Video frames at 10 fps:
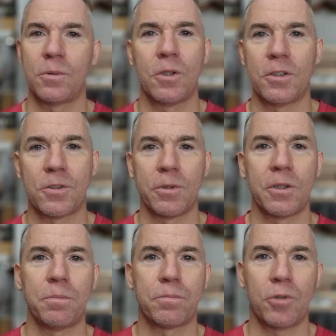cause
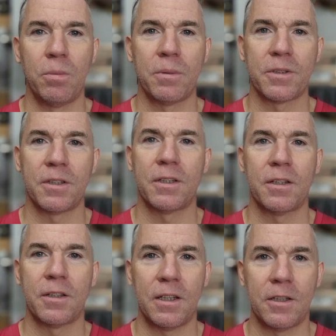really problems, and
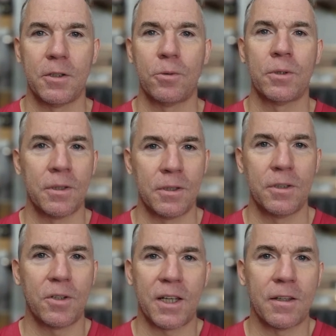then they do, and
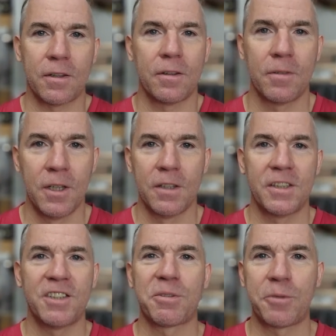
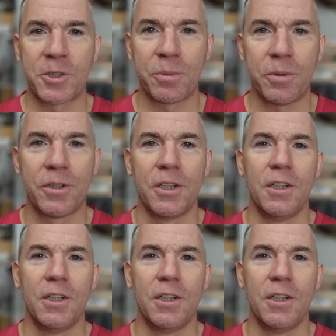it's irreversible.